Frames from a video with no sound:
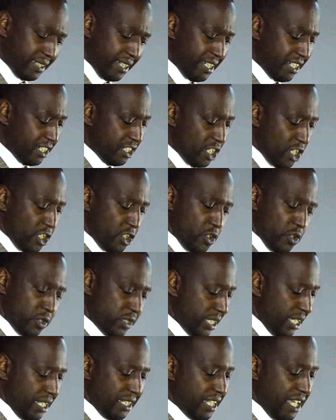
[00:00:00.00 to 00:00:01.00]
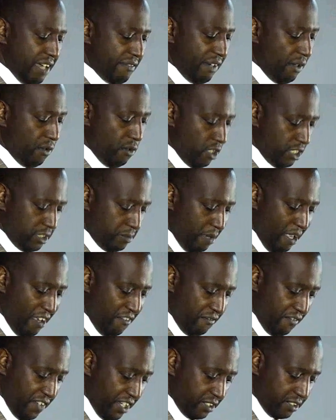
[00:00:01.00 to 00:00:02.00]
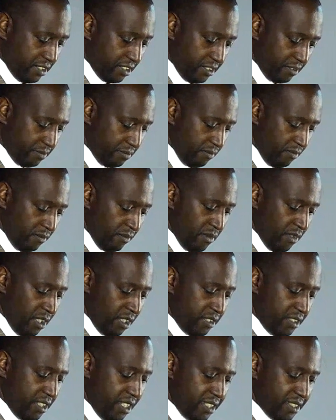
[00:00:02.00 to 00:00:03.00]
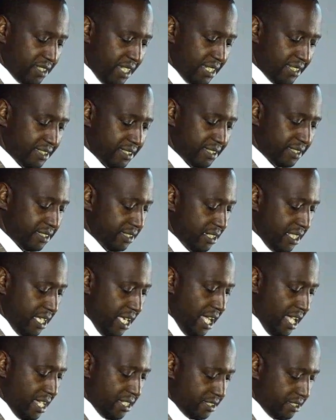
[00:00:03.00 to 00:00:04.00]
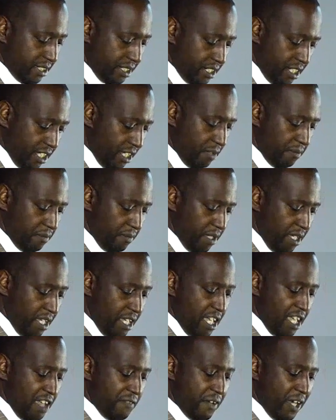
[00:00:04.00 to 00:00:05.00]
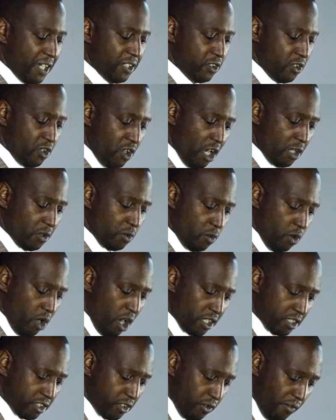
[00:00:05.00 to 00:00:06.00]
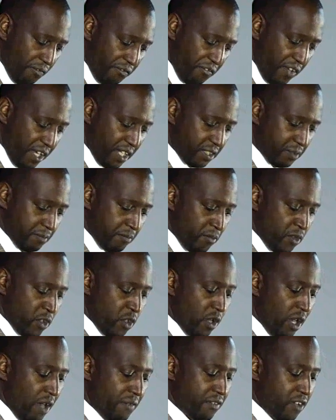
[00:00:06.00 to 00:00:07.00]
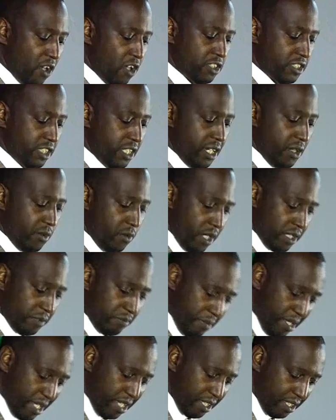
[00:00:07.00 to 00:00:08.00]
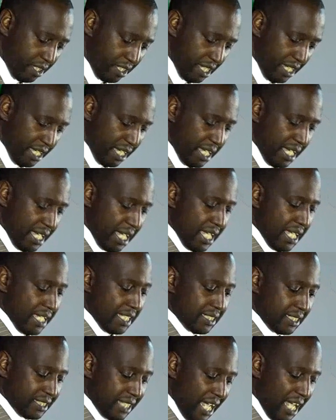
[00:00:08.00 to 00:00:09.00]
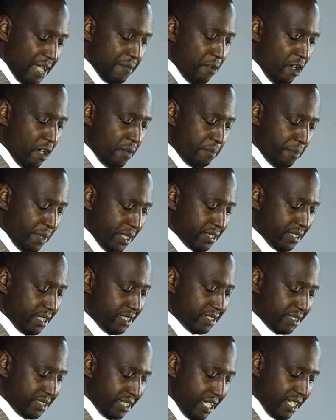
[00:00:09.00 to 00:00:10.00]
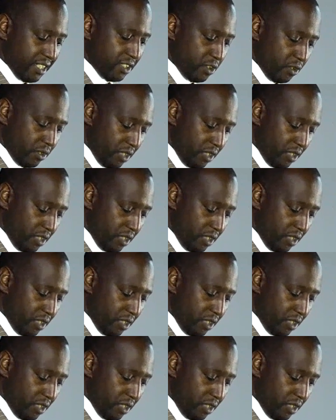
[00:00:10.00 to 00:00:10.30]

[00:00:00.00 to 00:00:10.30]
said, You shall never wash my feet. Jesus answered him, If I do not wash your feet, you have no share with me. Simon Peter said